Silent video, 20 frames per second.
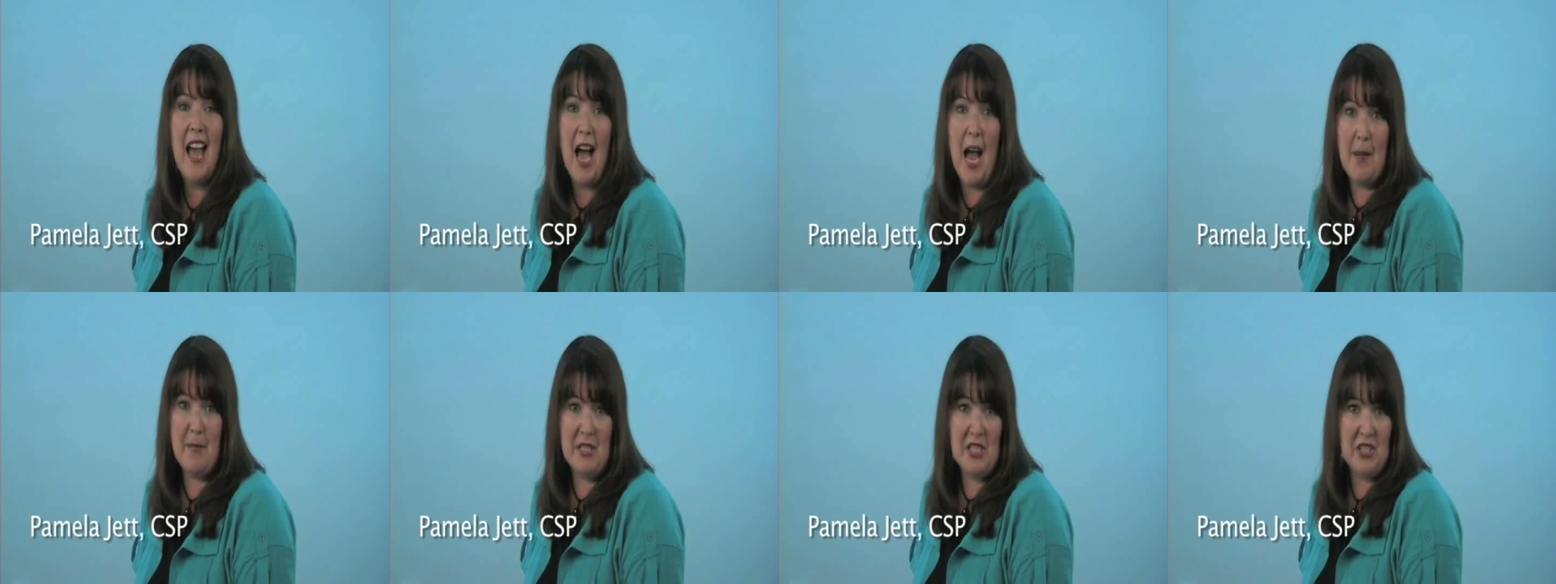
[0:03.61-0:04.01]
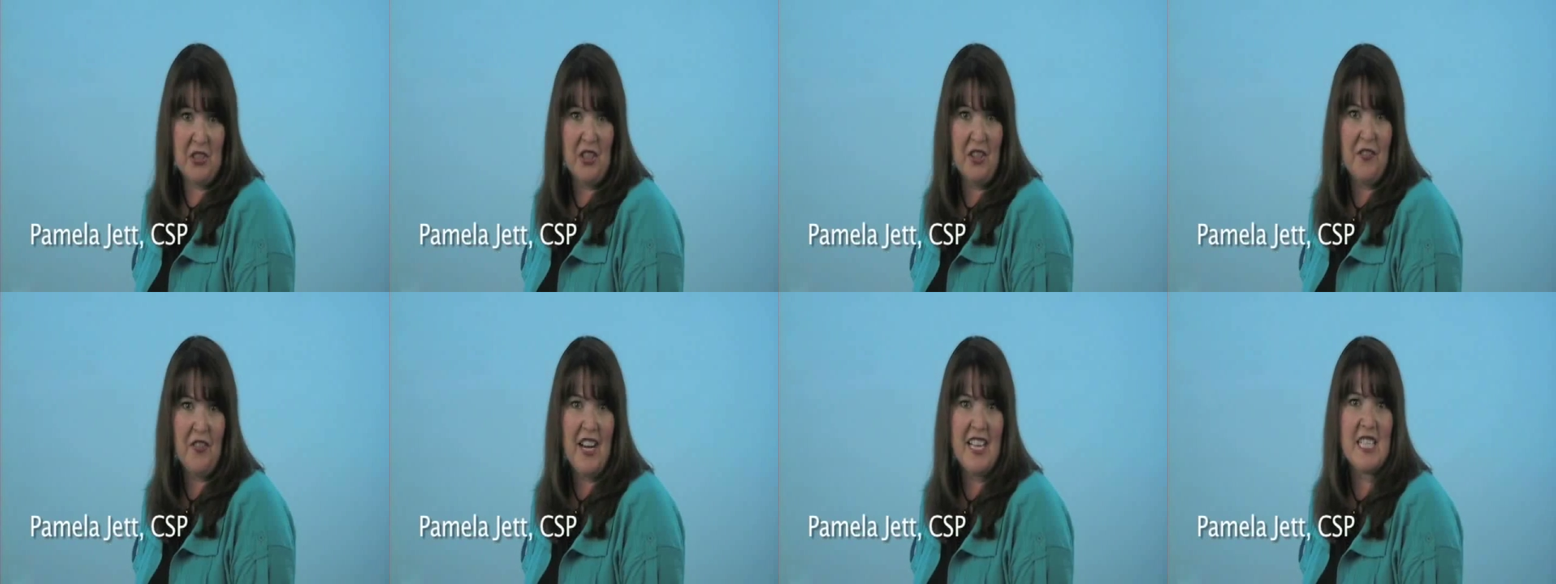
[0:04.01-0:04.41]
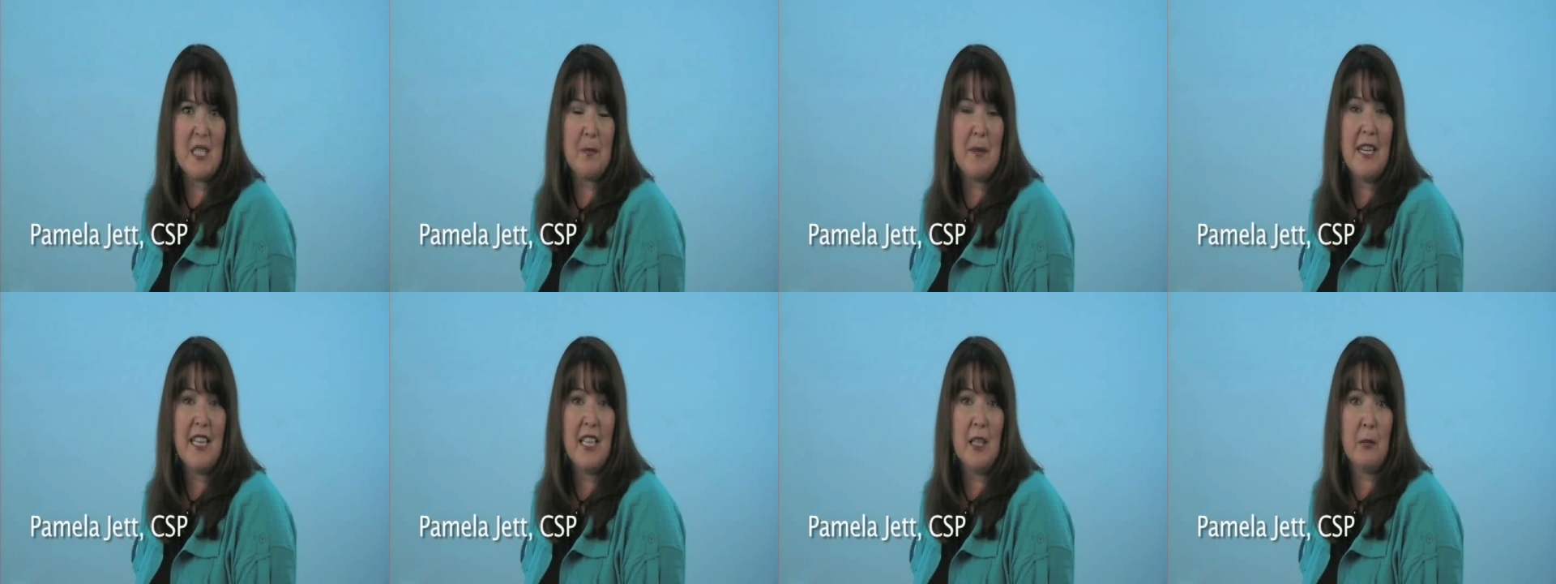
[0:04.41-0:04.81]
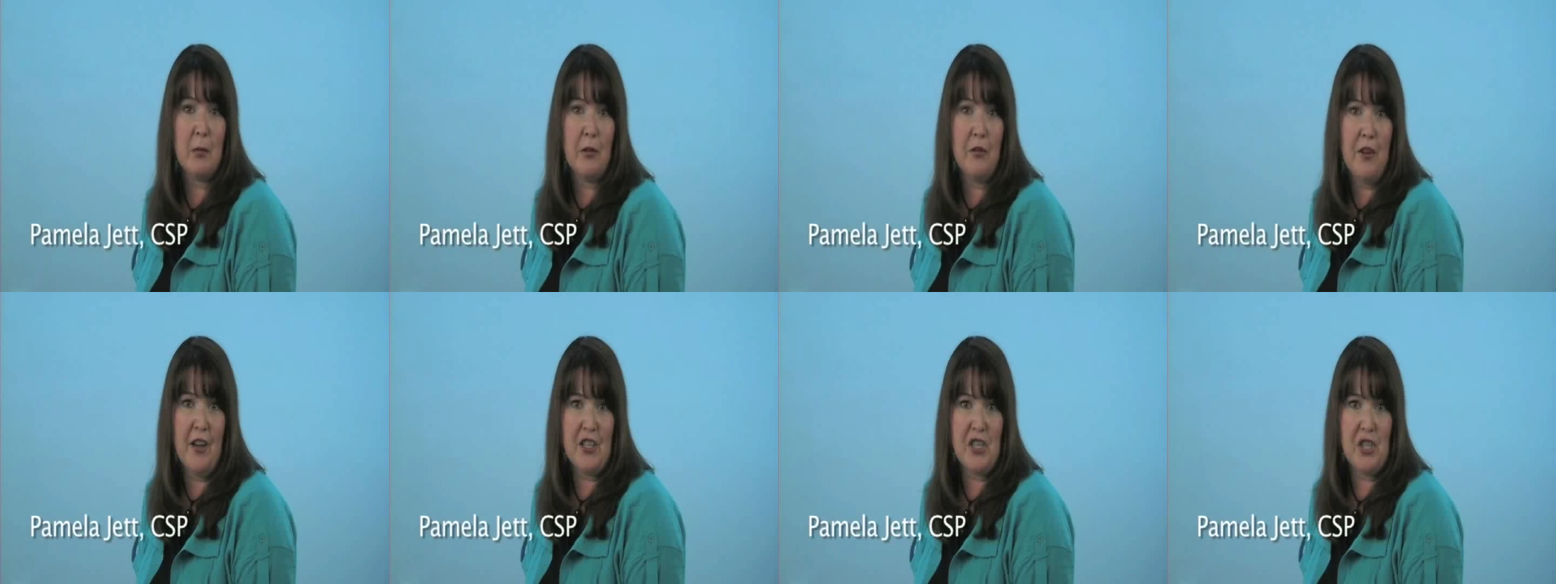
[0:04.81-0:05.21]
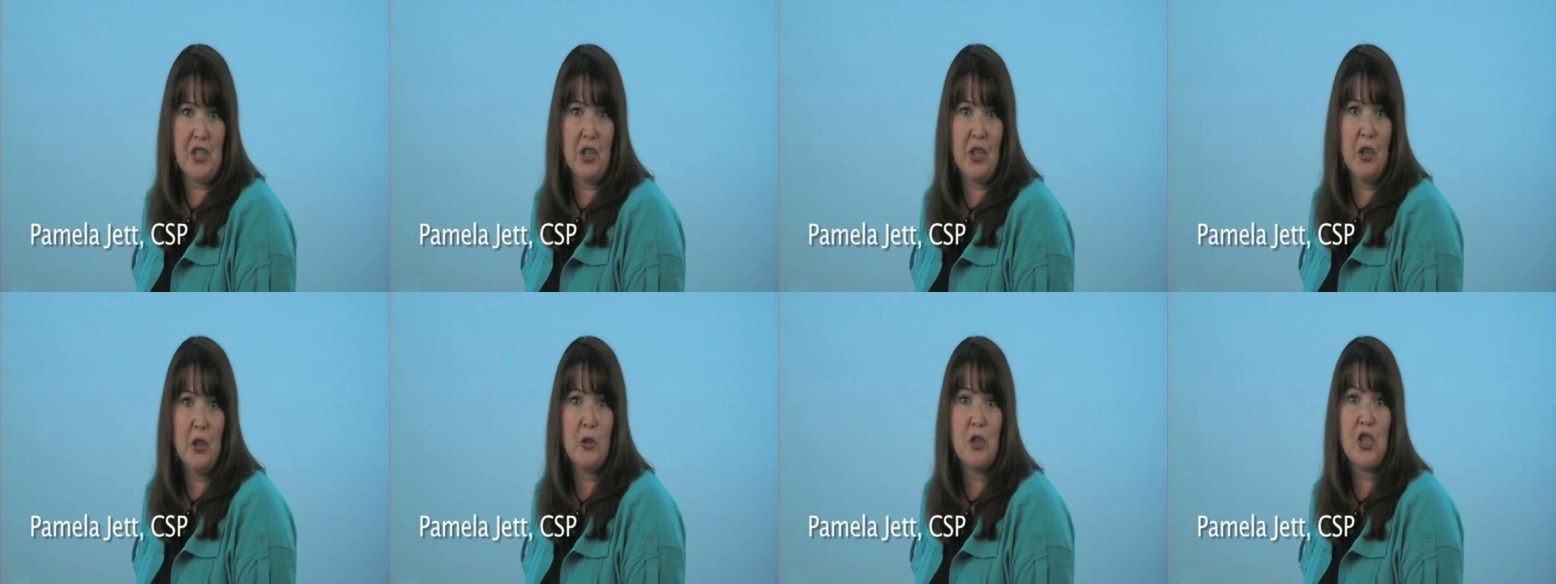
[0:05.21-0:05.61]
I'm a certified speaking
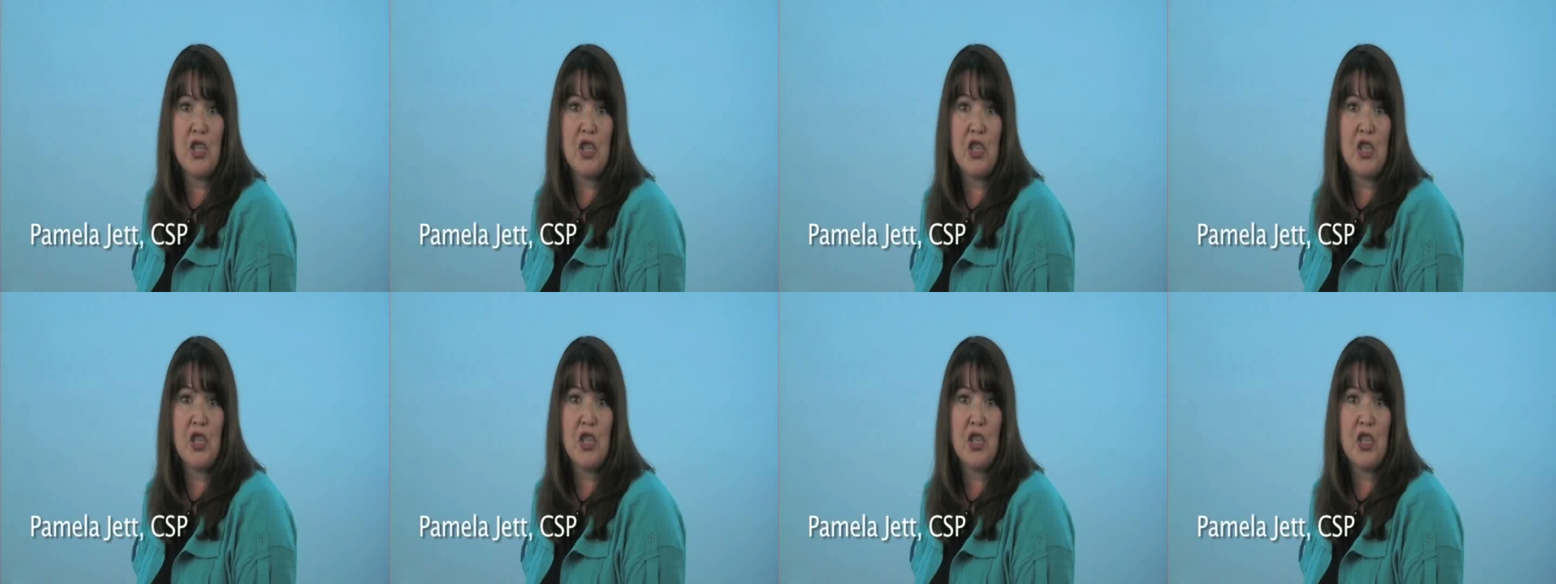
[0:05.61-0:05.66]
professional who